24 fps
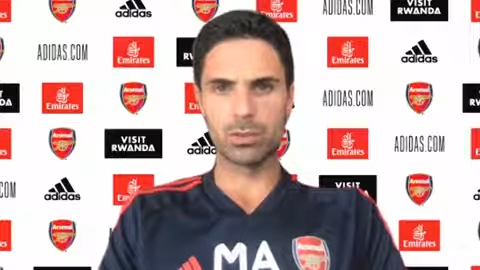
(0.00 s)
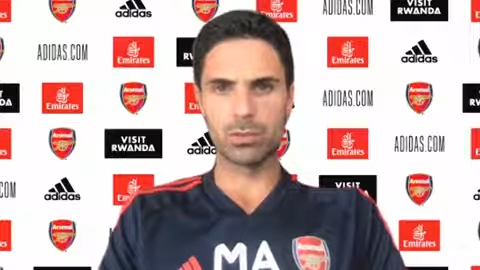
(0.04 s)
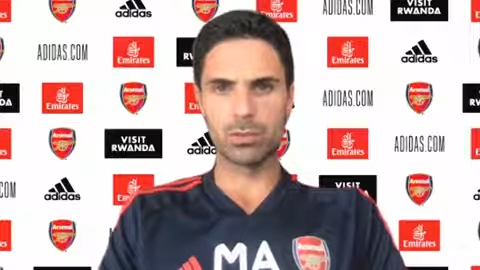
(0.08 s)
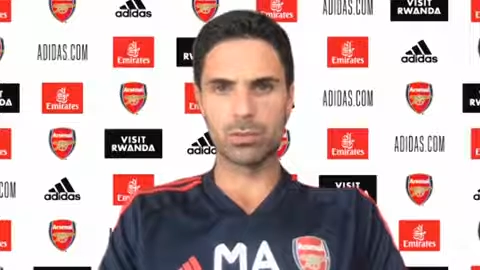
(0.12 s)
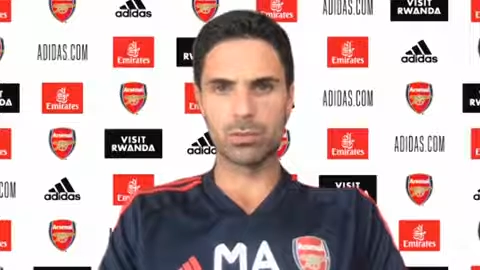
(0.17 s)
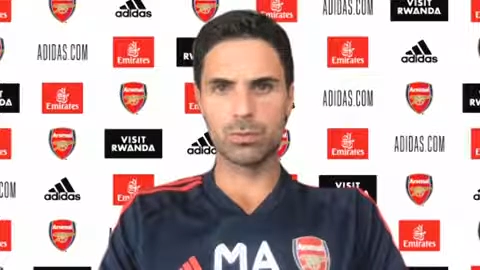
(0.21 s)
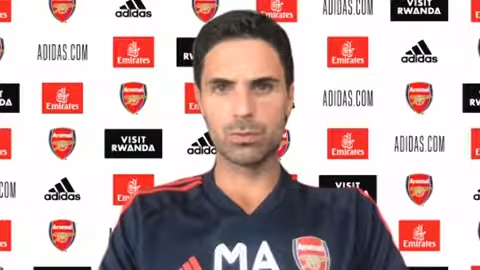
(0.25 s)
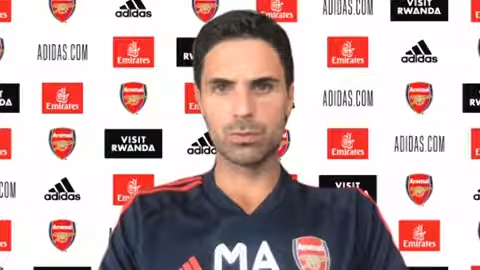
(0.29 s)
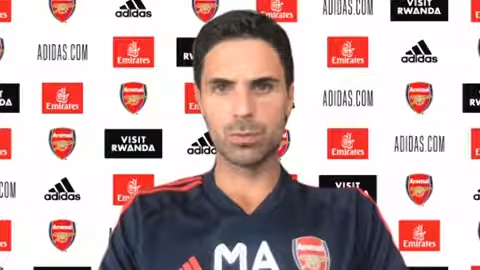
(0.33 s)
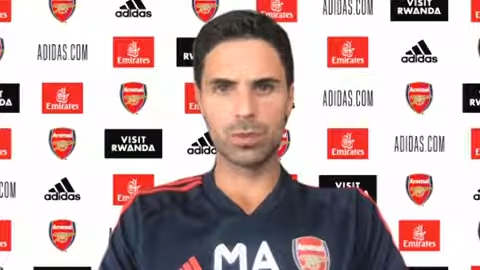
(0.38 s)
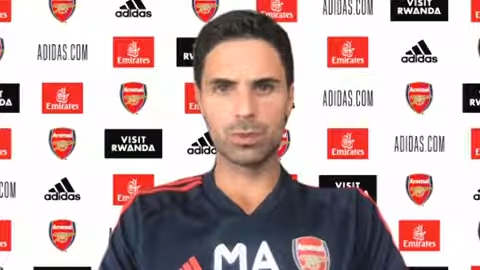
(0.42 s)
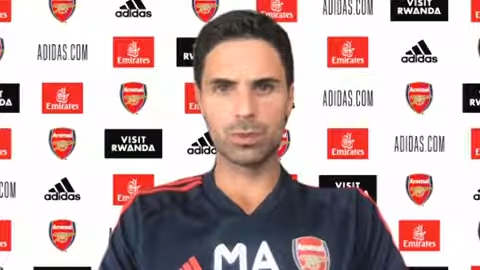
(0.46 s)

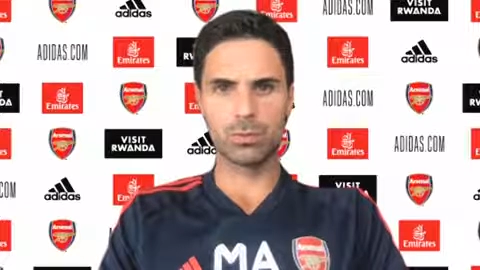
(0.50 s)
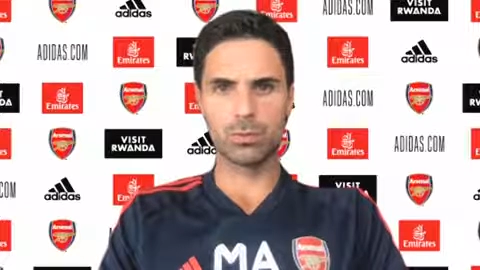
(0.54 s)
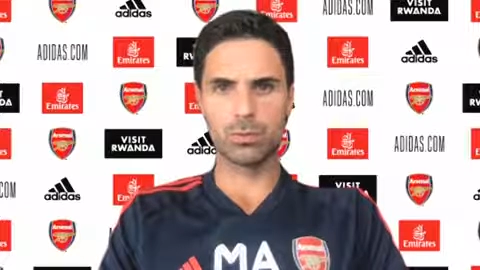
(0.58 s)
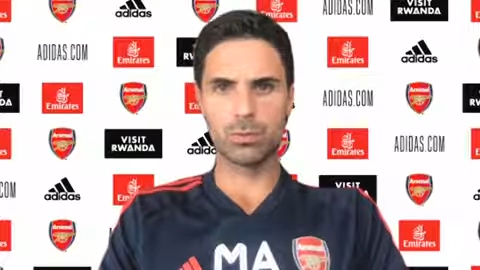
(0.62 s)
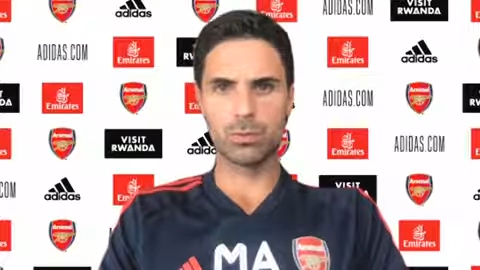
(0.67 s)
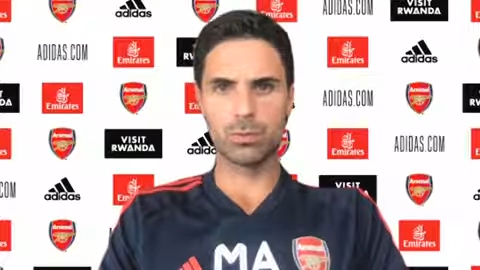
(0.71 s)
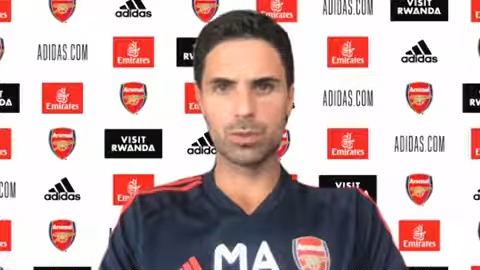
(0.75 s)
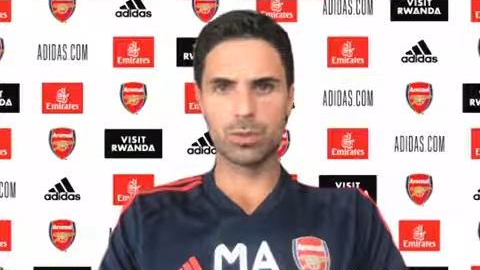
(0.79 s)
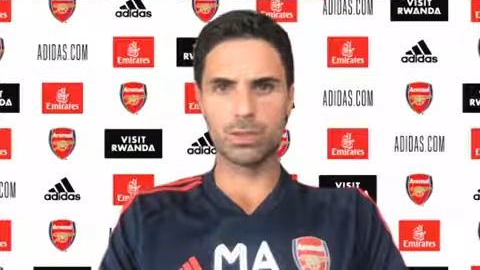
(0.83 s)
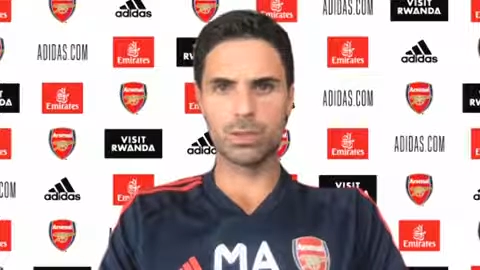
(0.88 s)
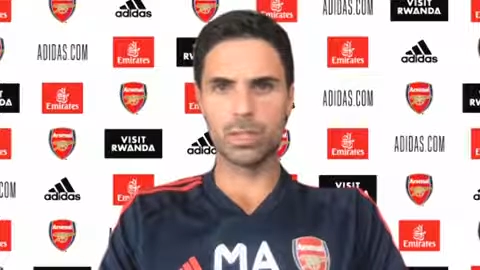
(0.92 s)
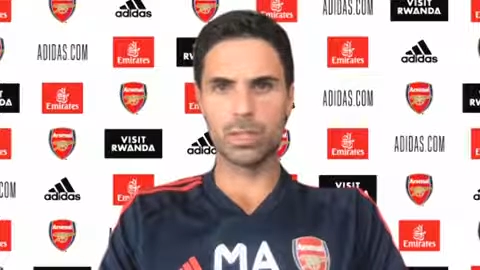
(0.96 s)
face to face
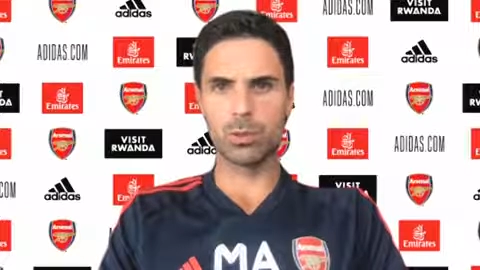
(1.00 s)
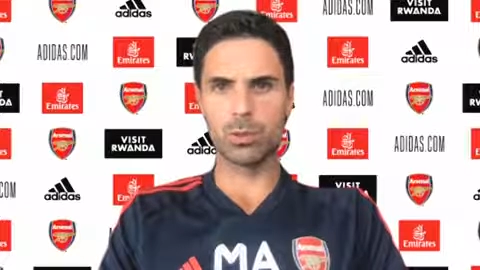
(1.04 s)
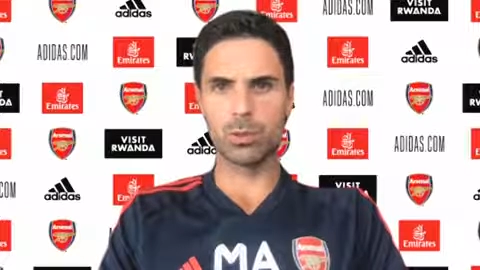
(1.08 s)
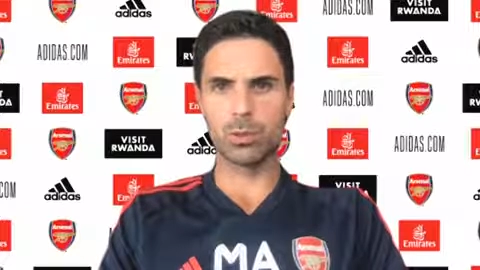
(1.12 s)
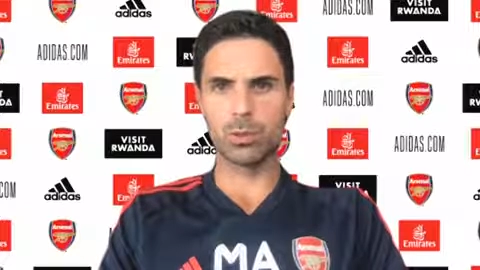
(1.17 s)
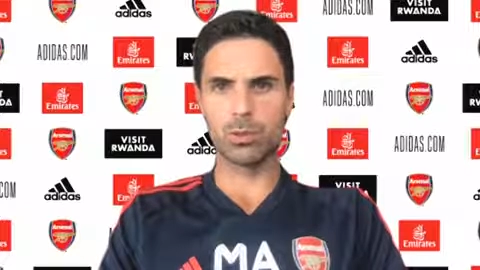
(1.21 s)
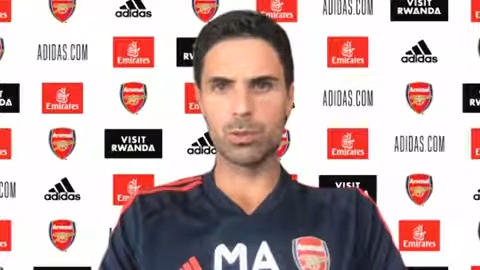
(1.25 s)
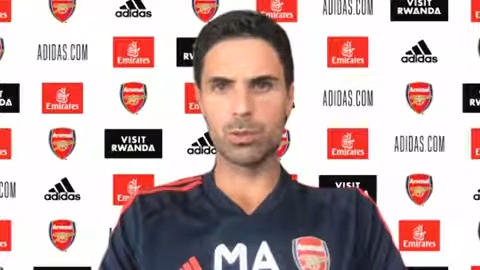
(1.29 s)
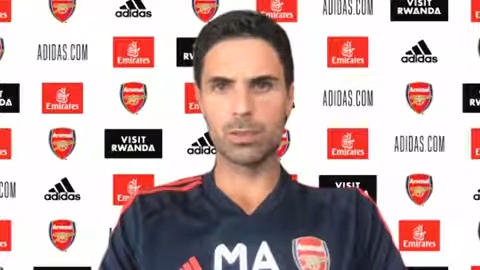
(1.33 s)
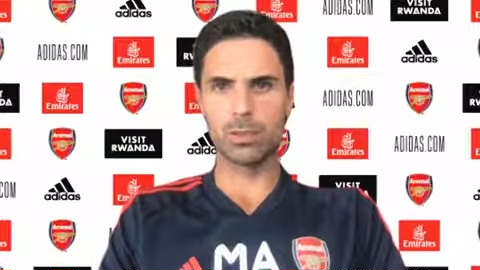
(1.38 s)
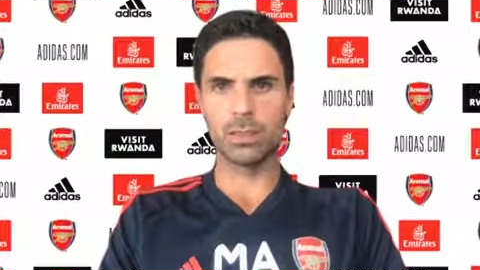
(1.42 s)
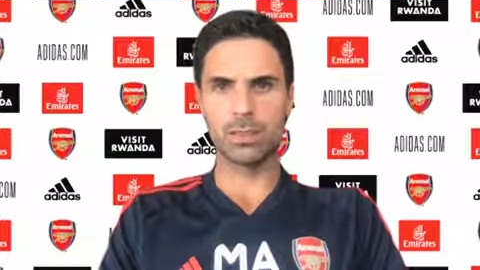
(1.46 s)
a lot of
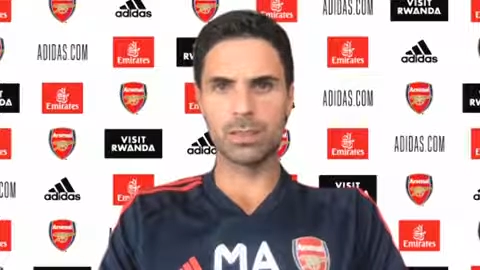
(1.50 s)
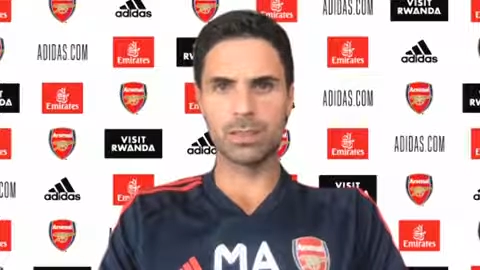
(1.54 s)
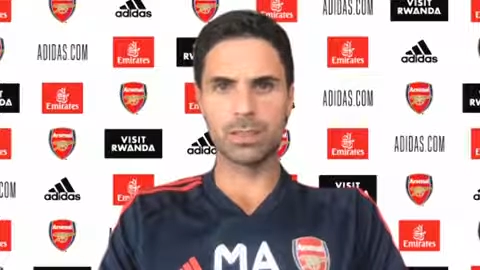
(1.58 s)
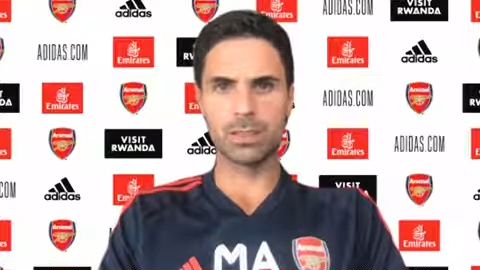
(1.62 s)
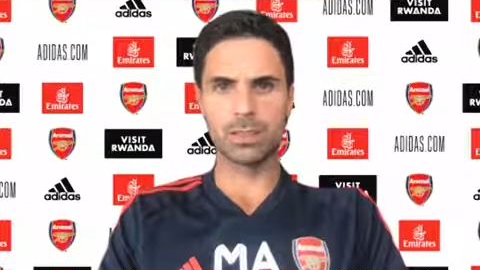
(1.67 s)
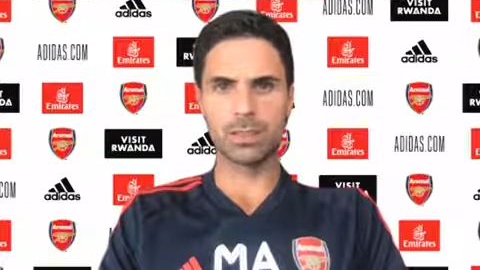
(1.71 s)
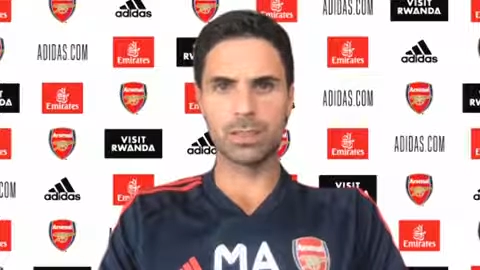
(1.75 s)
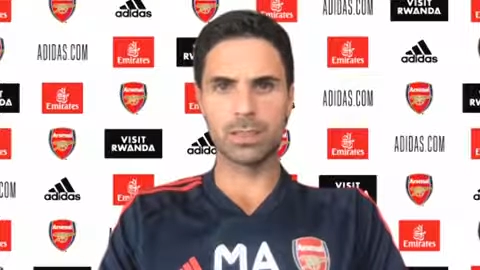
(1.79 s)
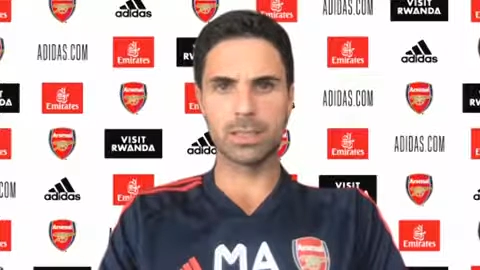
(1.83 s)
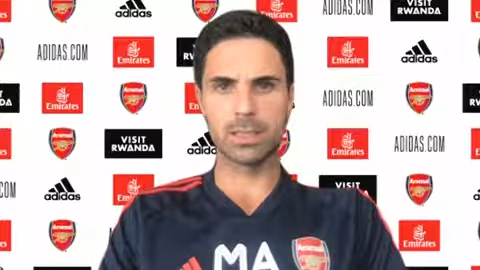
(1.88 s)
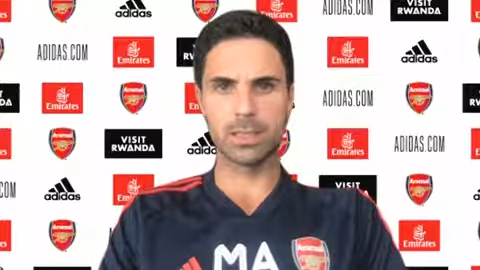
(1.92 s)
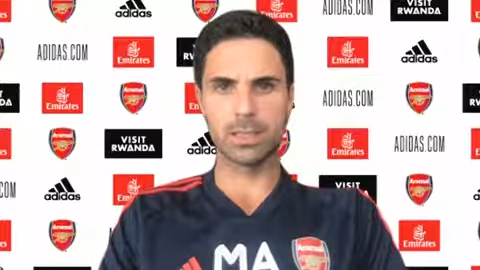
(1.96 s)
things,
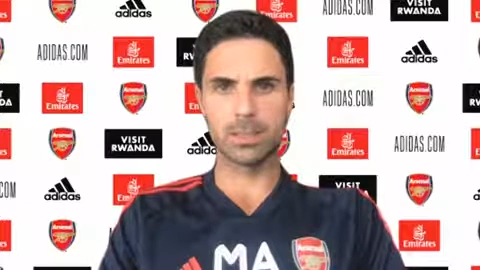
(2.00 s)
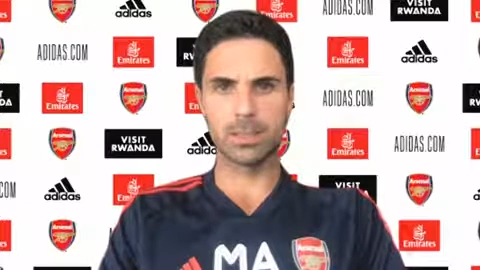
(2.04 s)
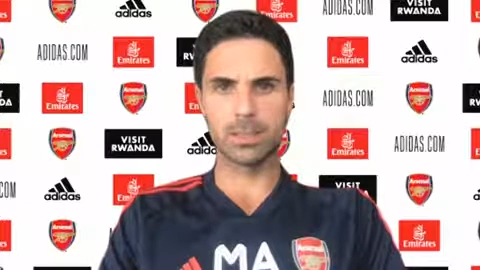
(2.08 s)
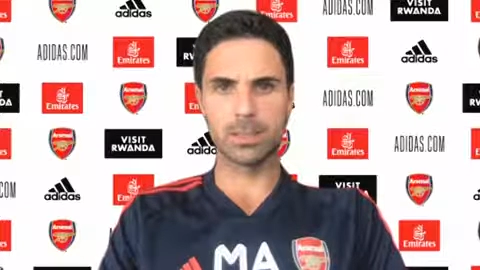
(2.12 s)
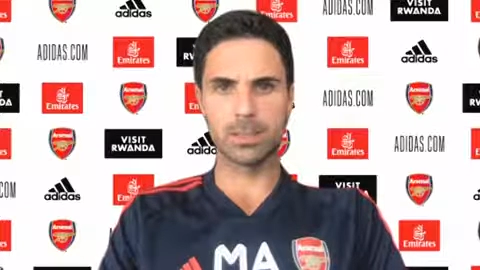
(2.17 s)
and